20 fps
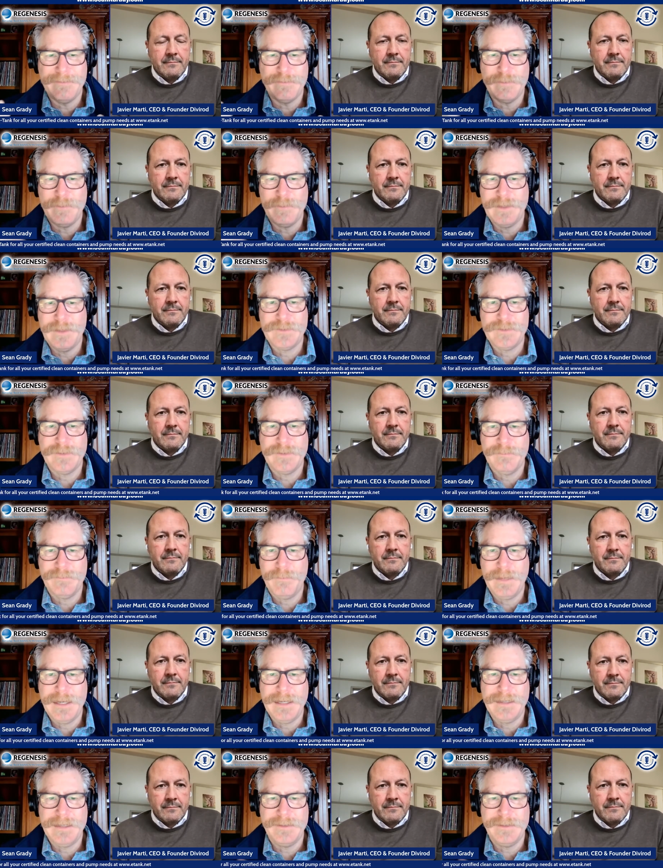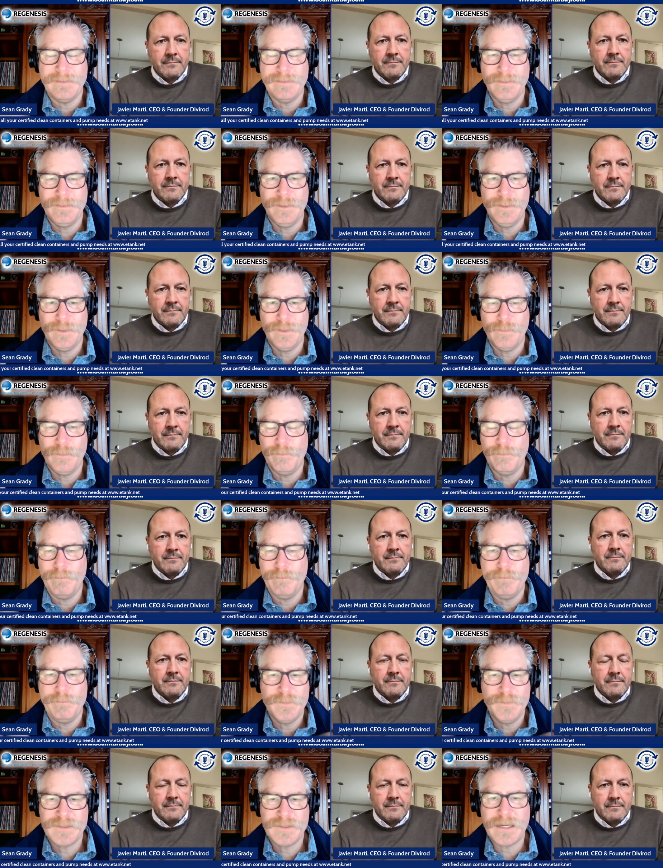Speaker 1: the information to make, you know,
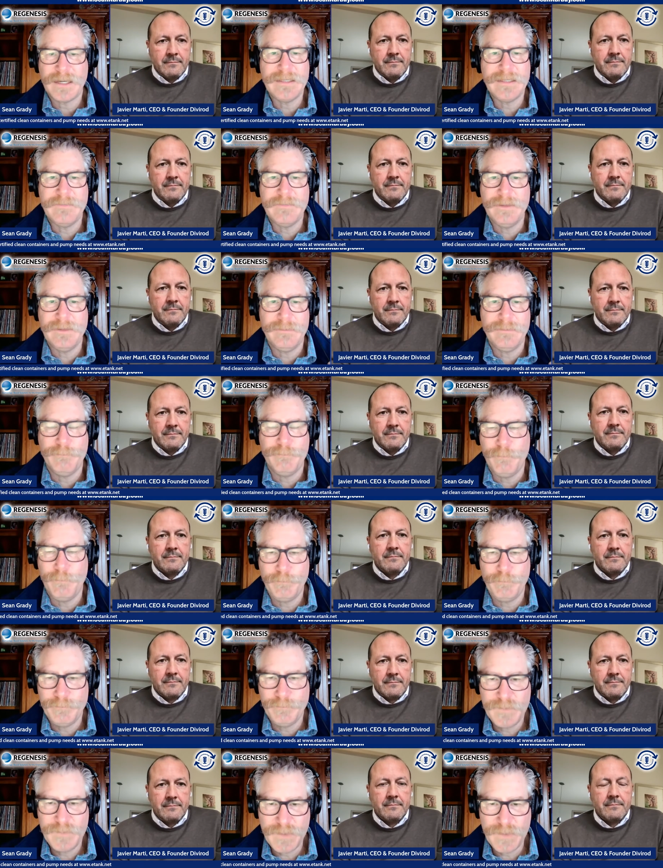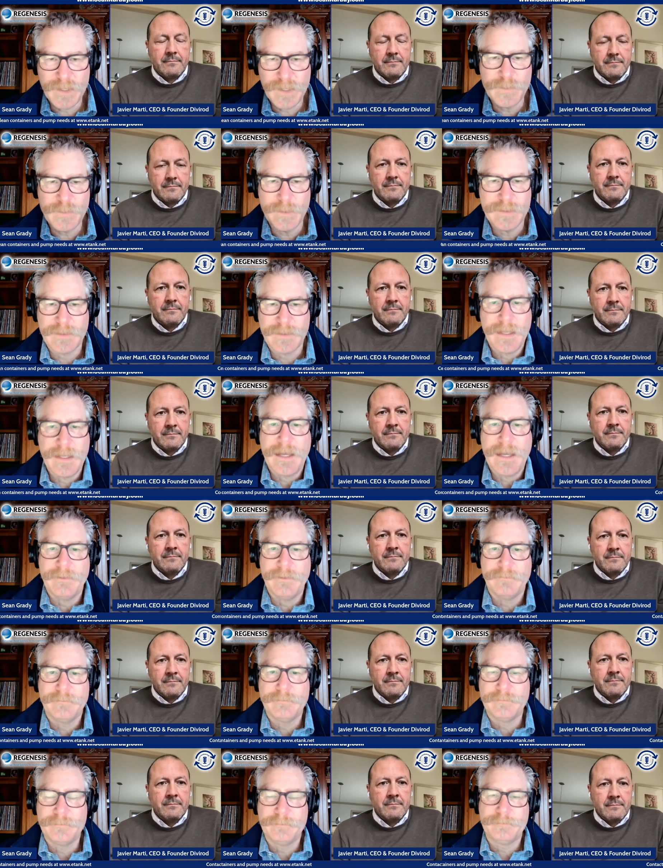scientific judgments on that?
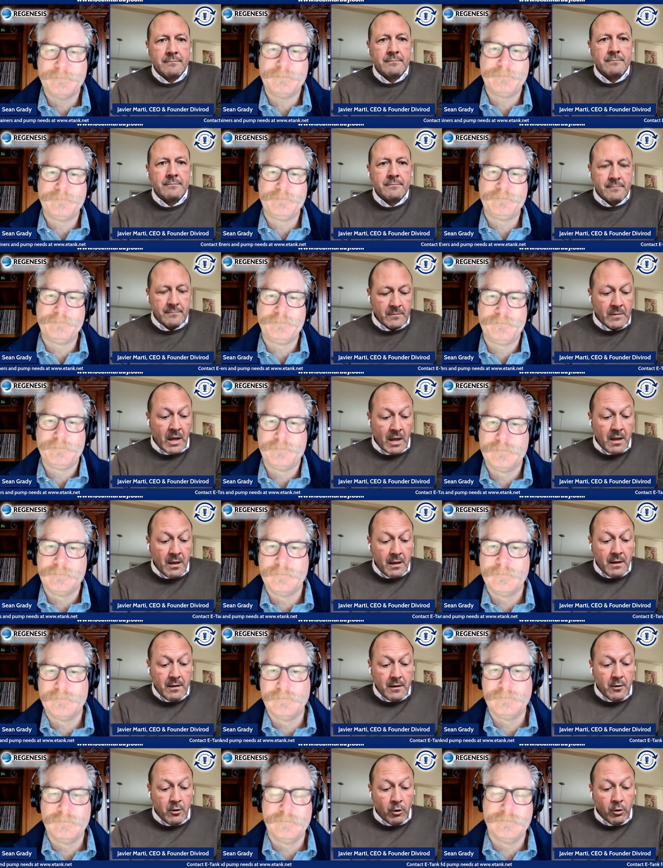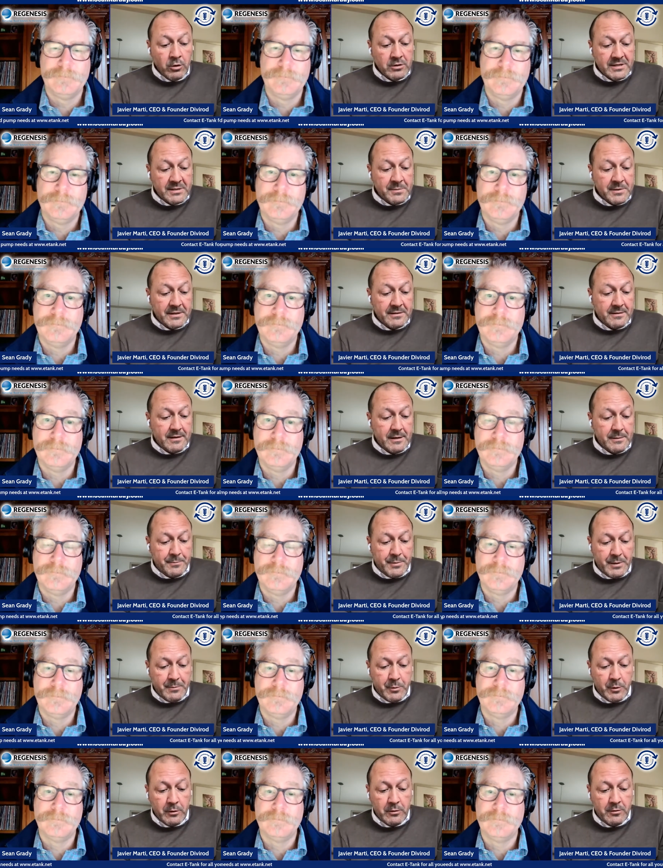
Speaker 2: Ultimately,
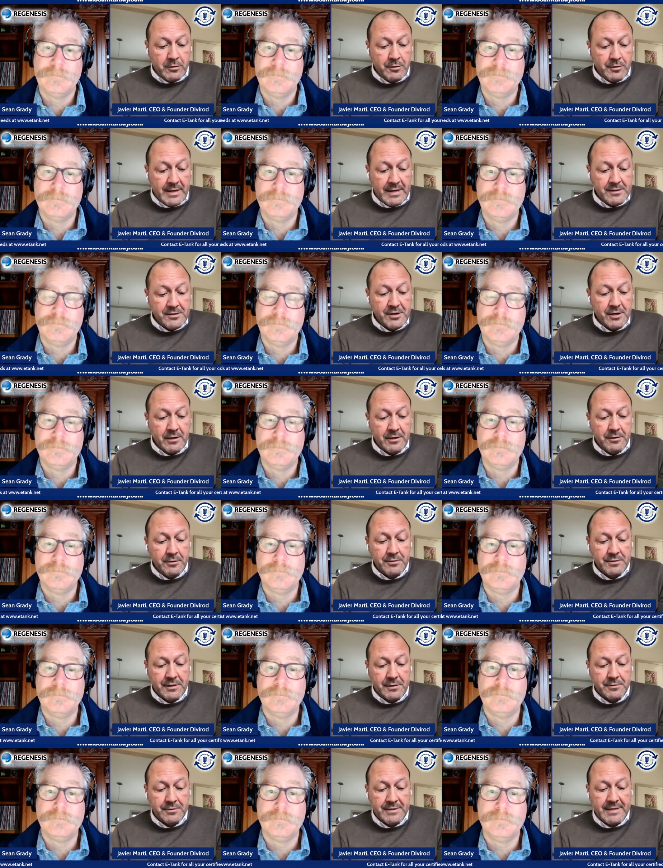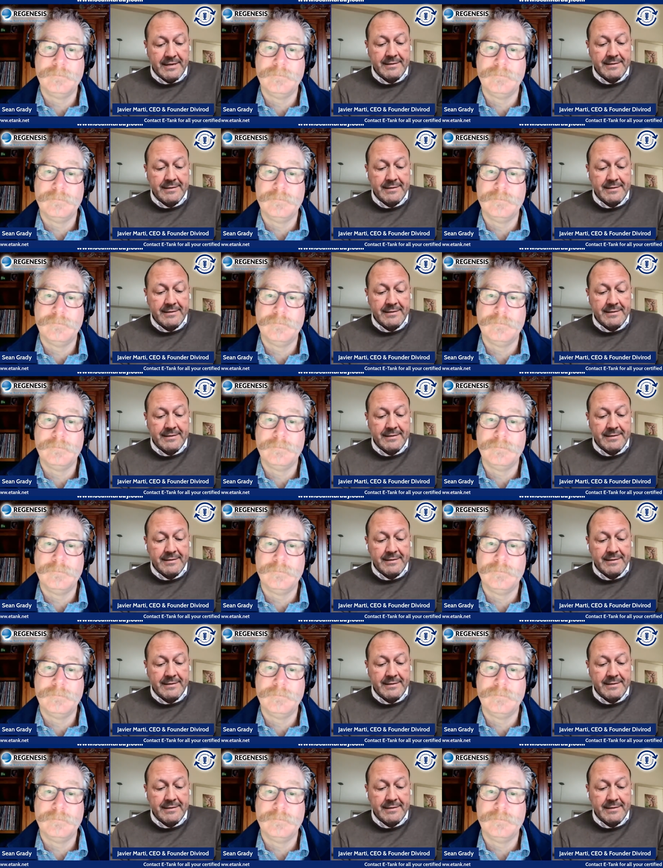people could actually use our